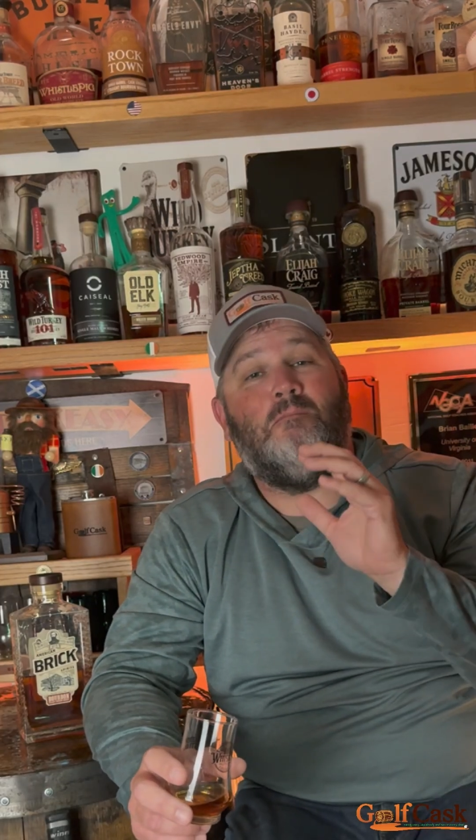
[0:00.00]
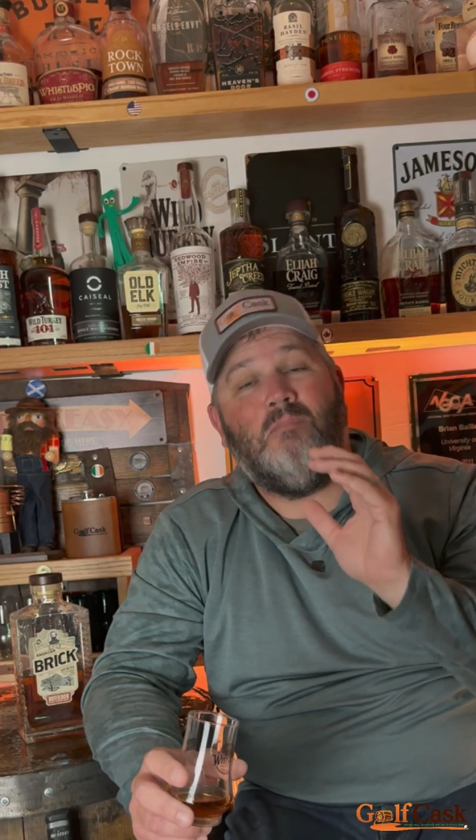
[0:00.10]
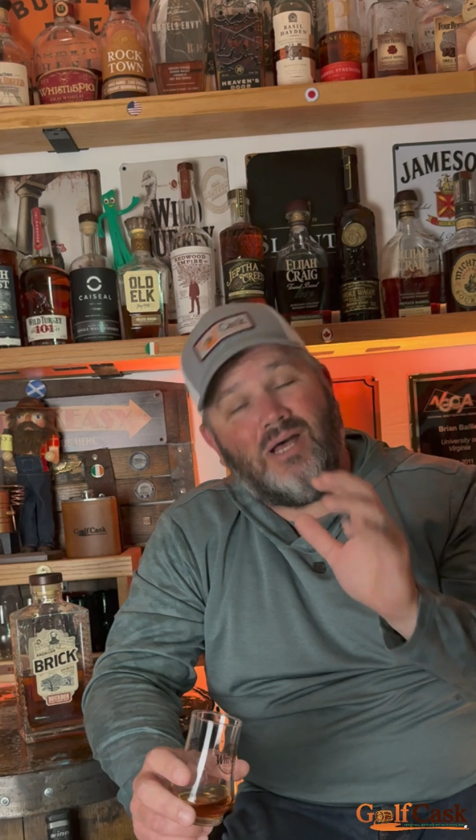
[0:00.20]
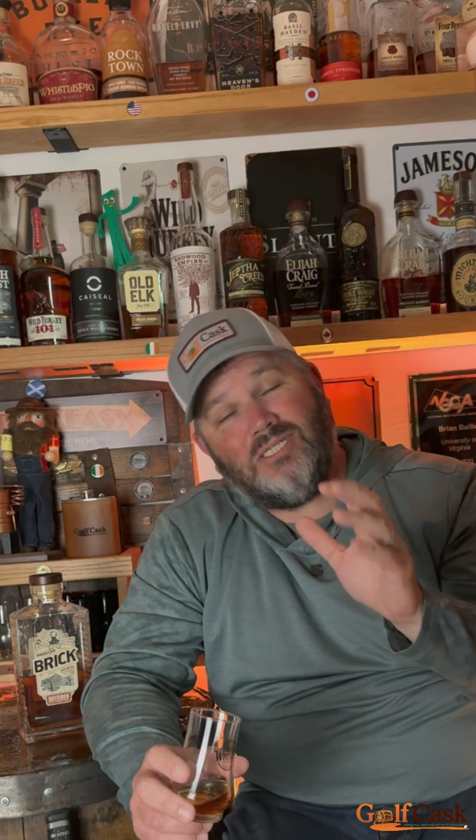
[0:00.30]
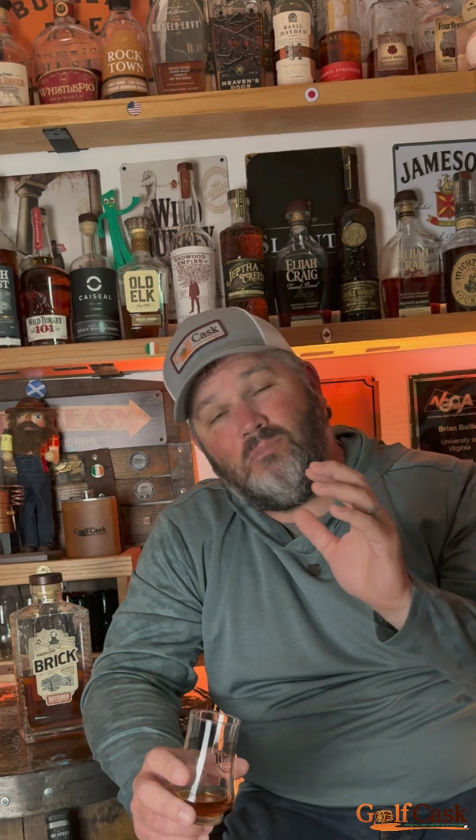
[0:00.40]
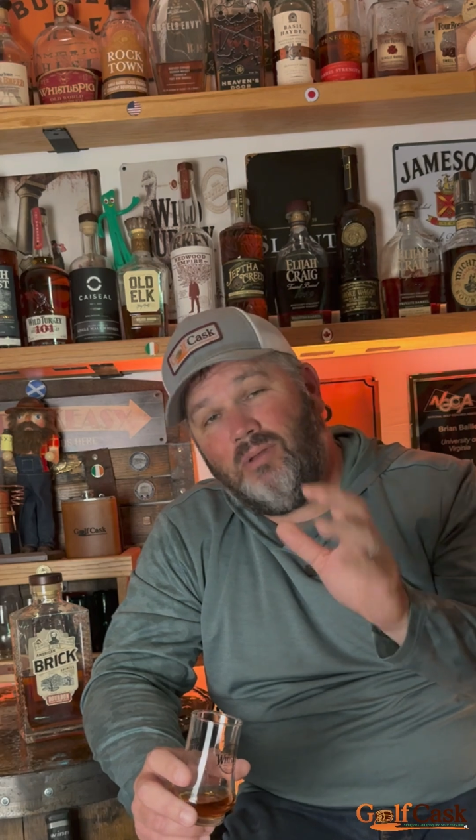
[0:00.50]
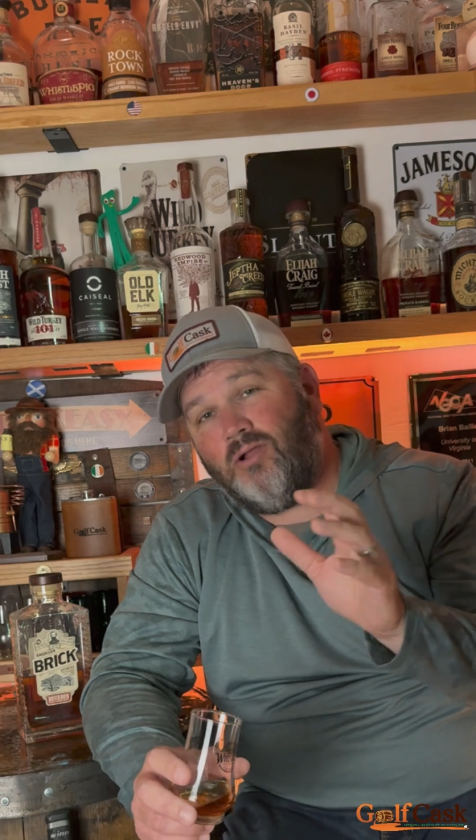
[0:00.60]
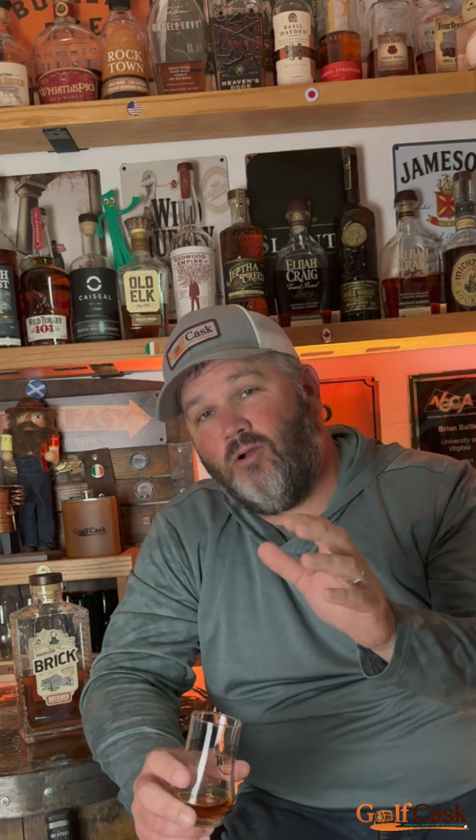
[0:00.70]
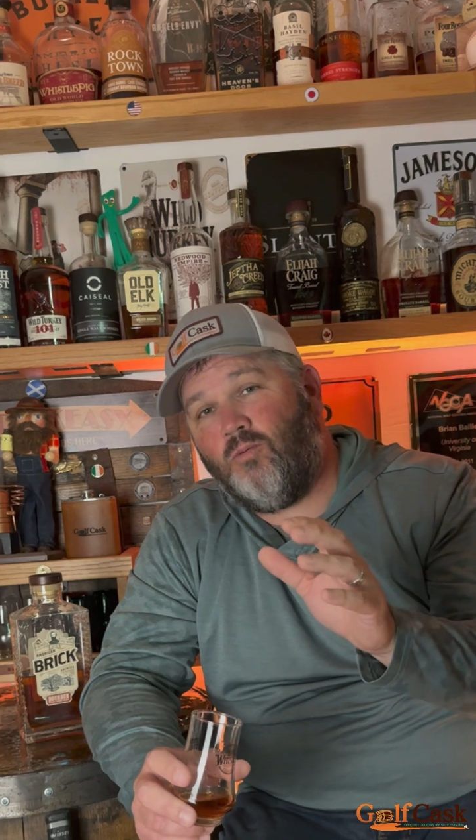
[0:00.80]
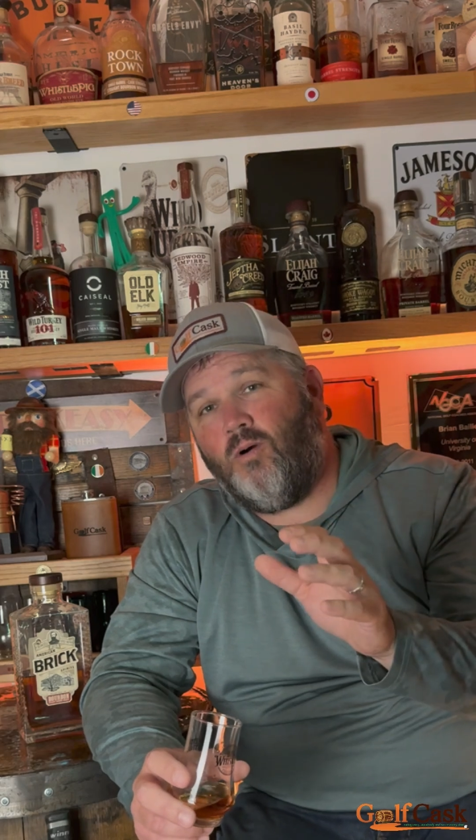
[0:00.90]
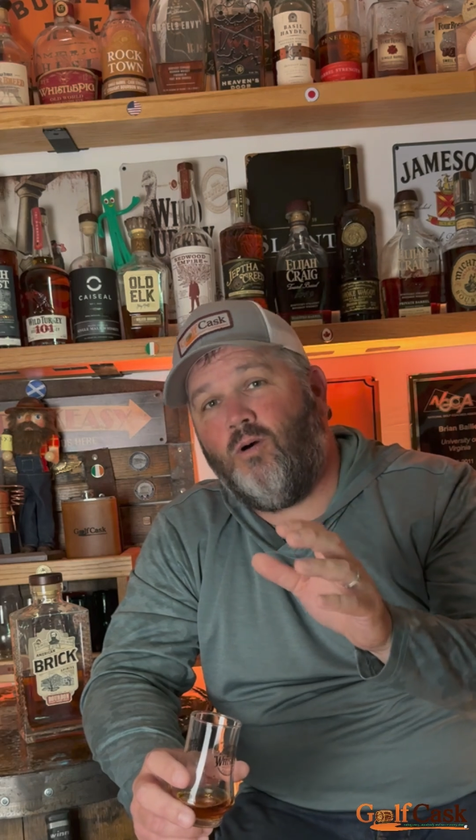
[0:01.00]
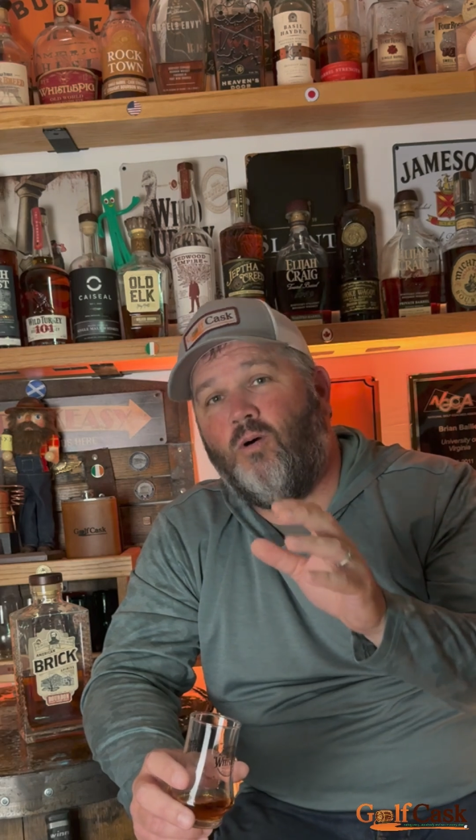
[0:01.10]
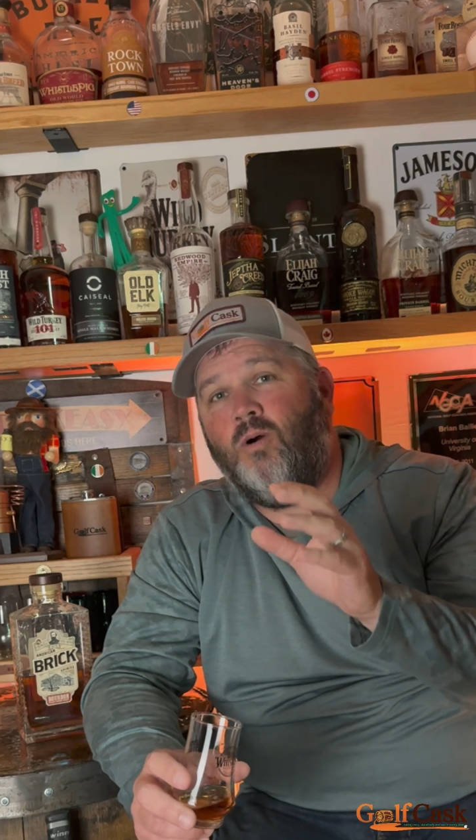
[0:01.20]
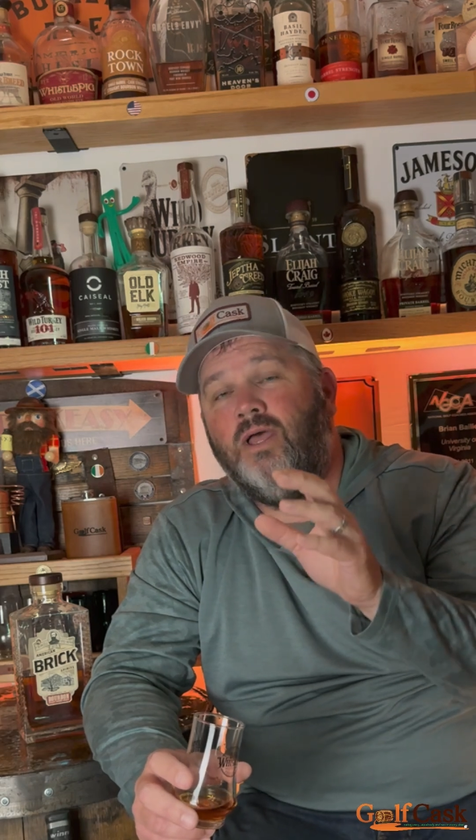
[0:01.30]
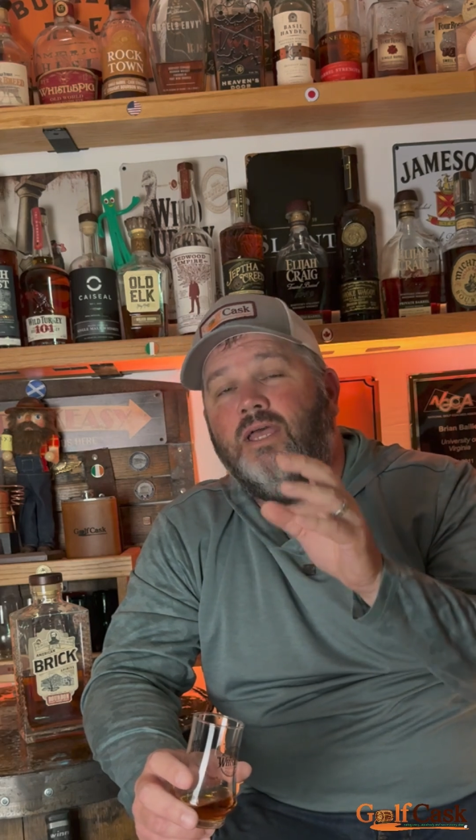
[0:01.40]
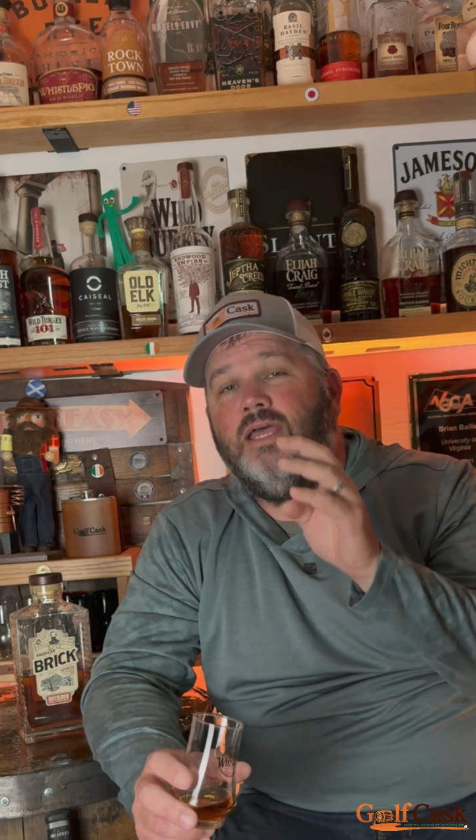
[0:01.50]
much bigger role